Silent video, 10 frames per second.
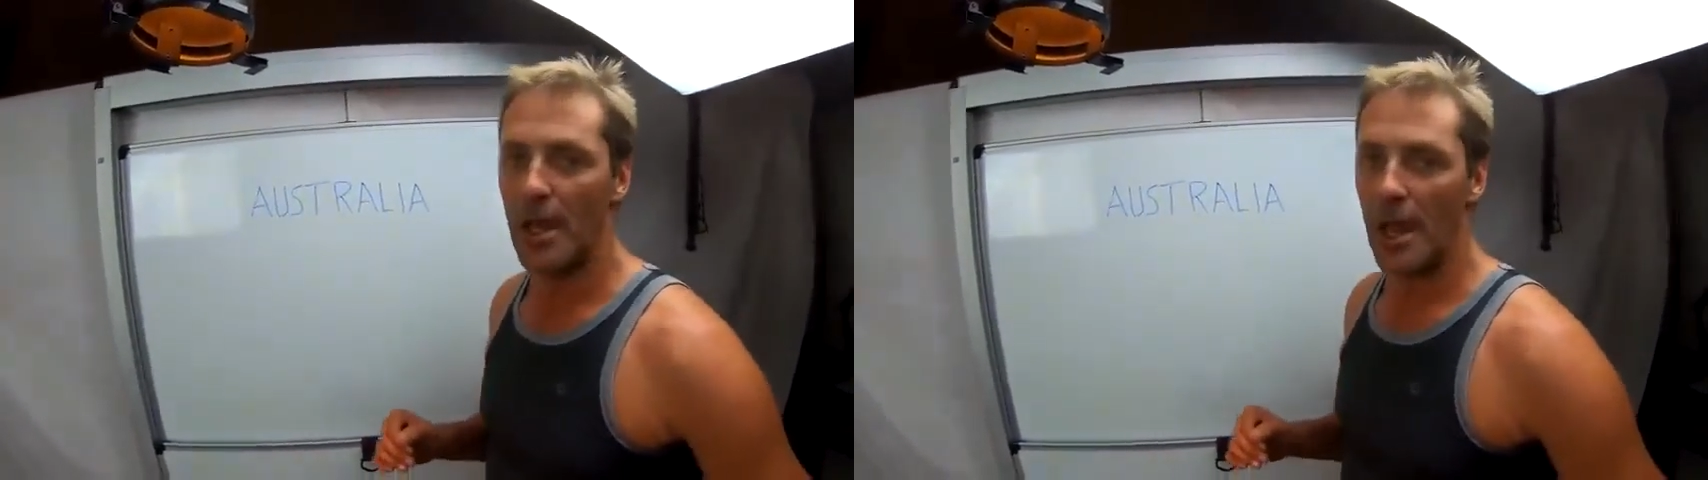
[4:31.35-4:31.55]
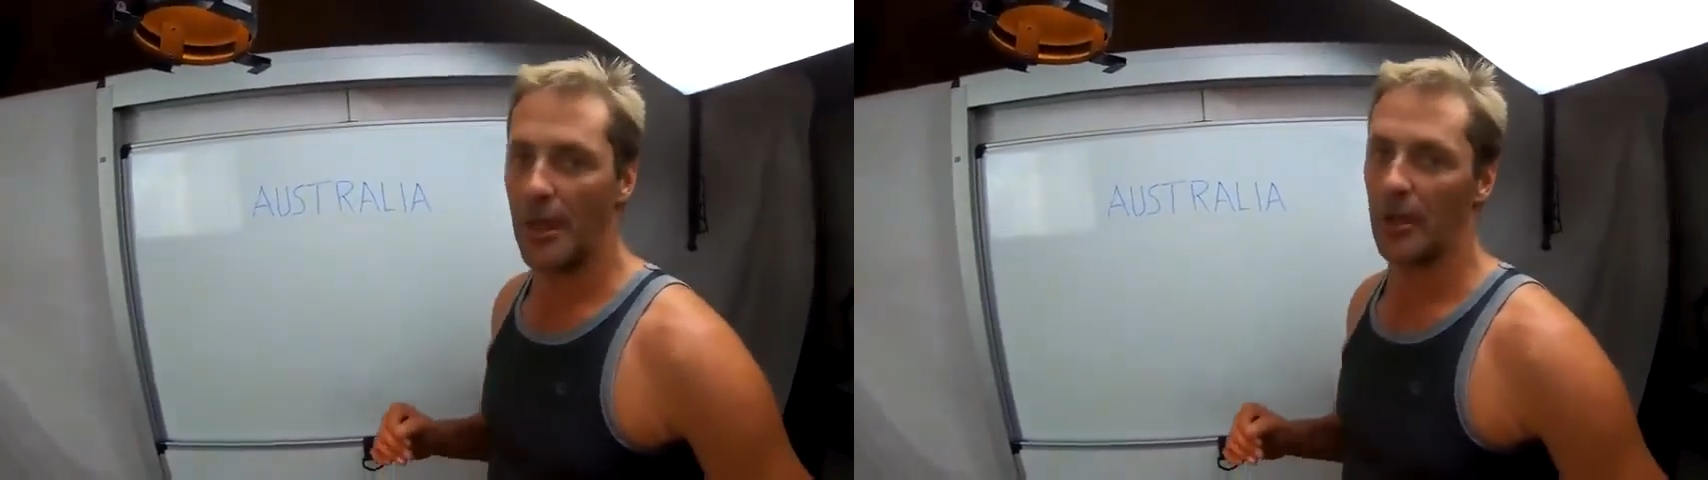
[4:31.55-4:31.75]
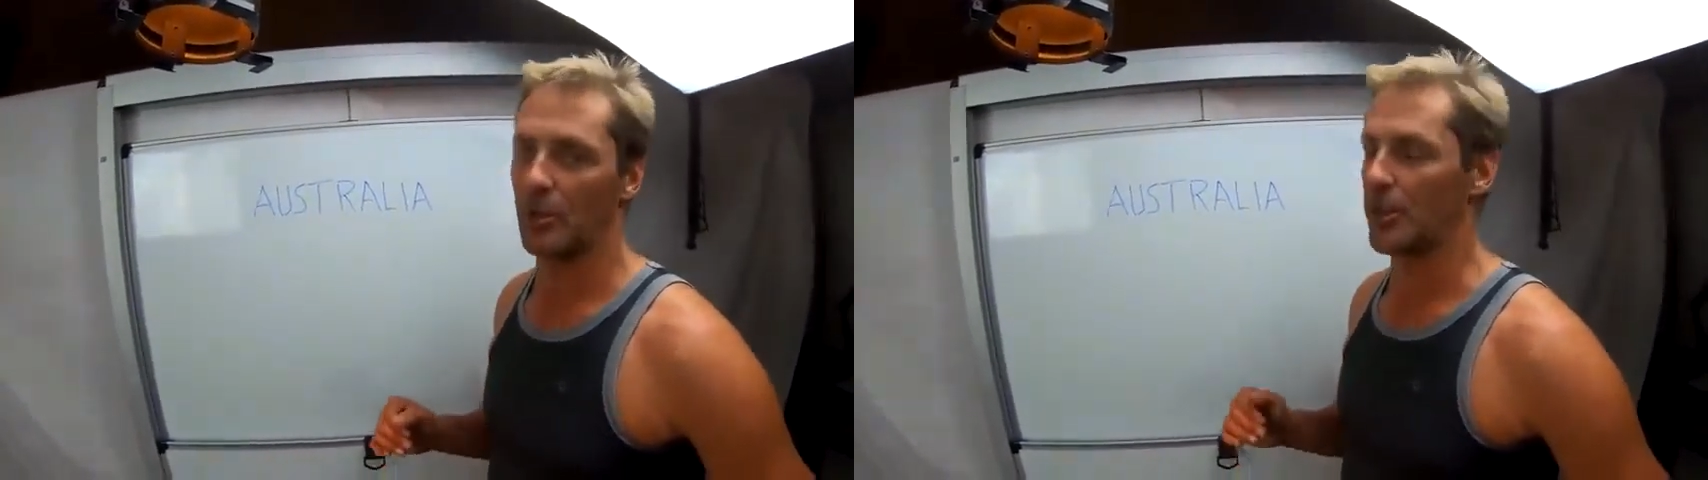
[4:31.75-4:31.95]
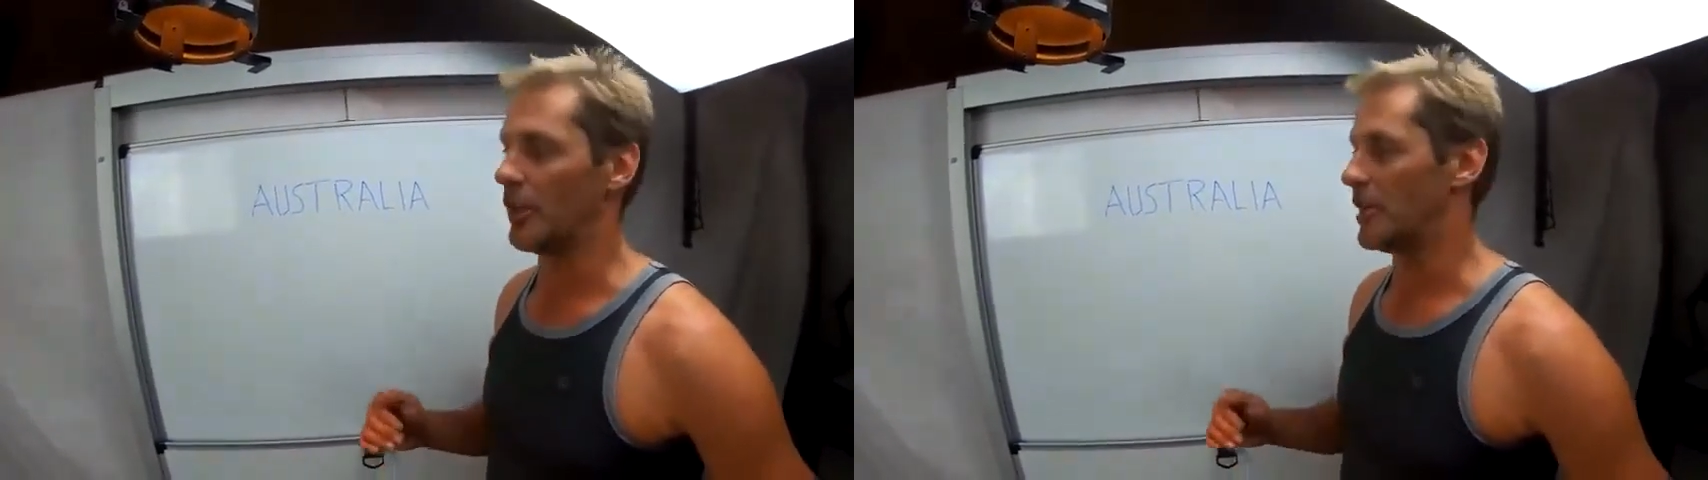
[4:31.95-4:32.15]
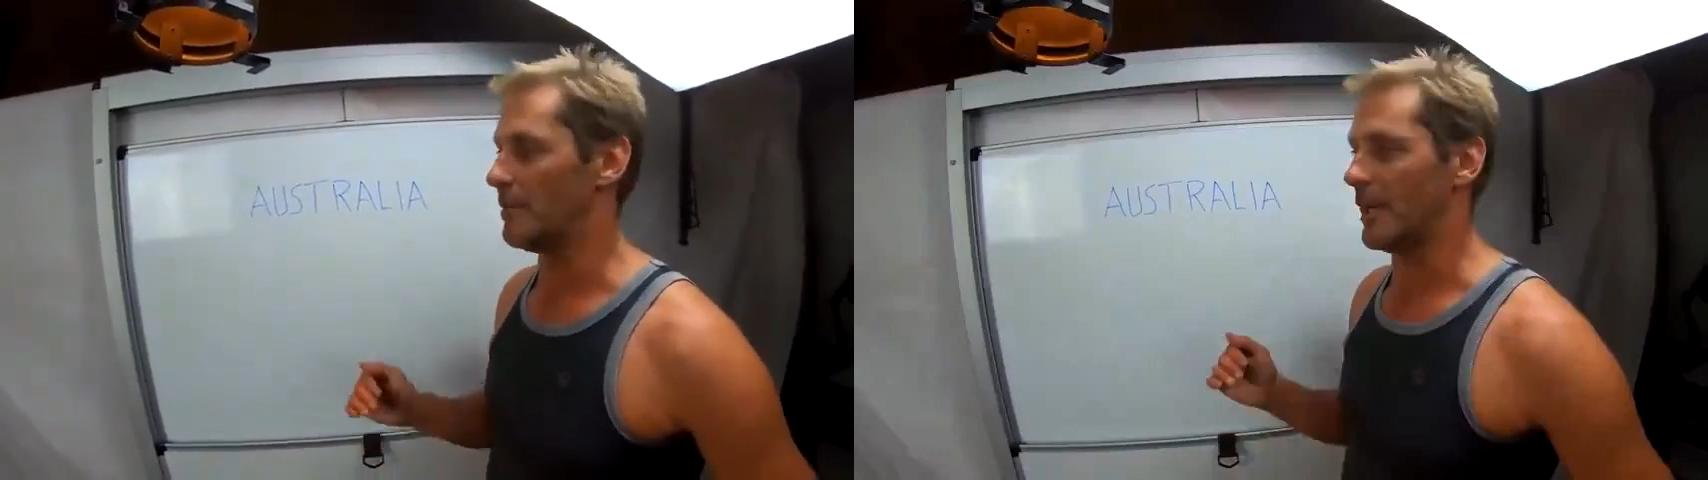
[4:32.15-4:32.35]
and that also
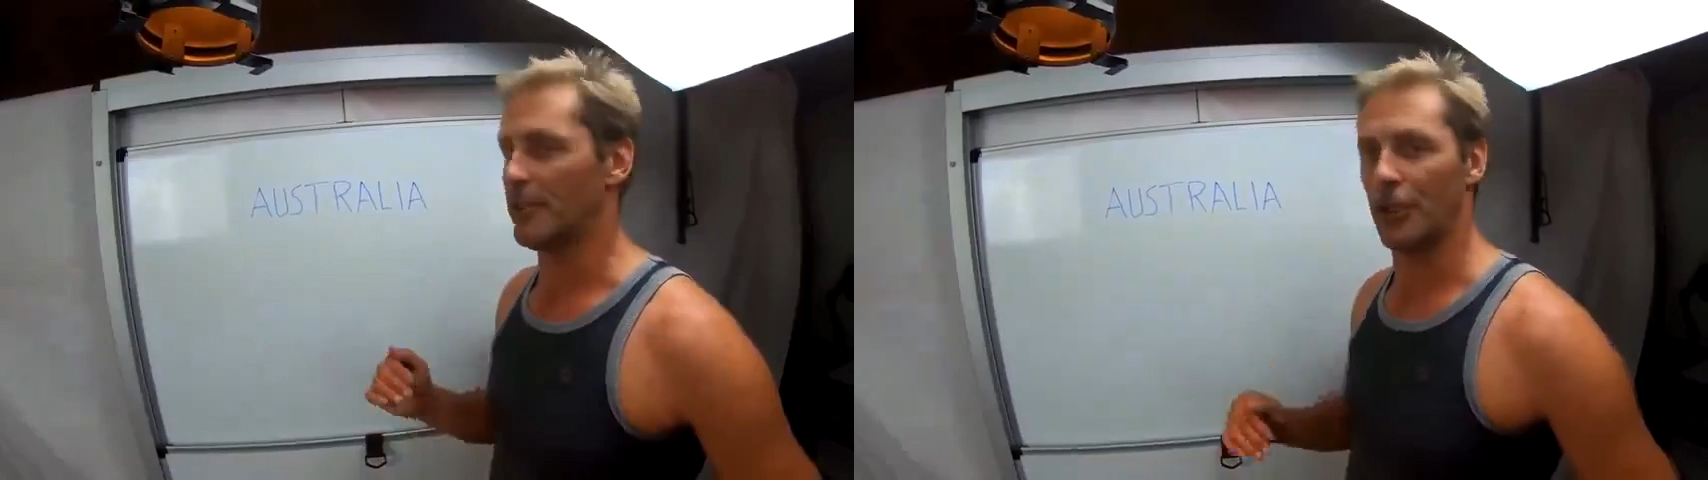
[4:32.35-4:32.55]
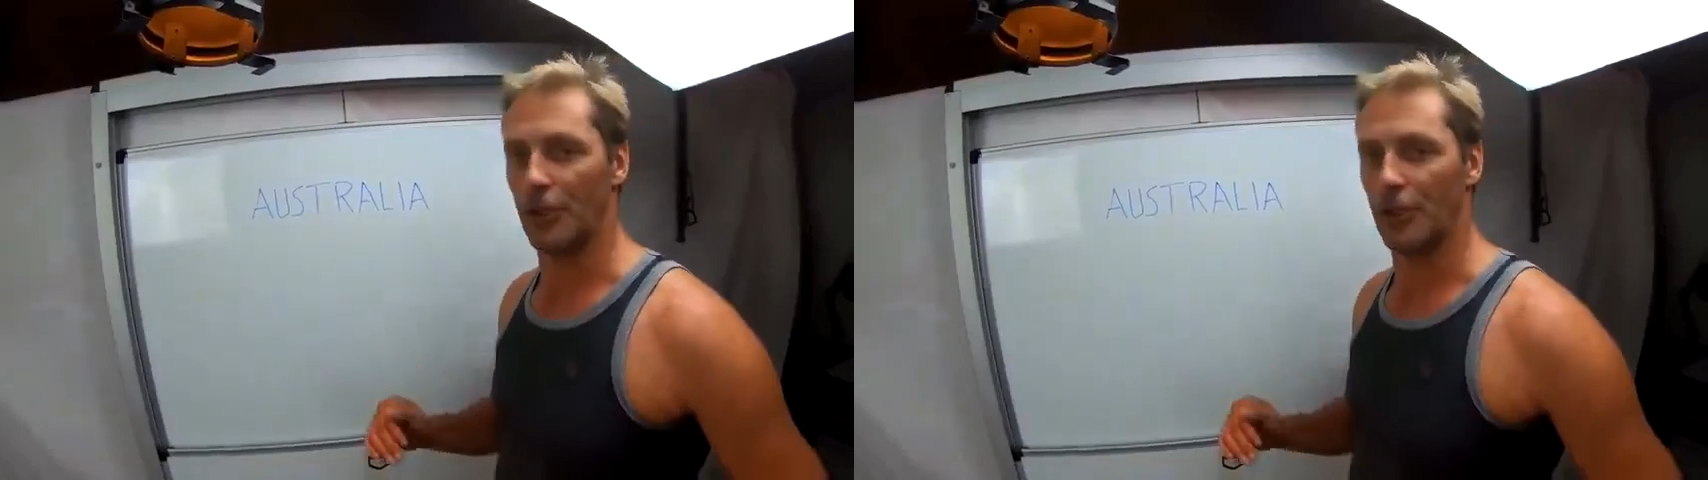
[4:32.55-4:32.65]
goes back to the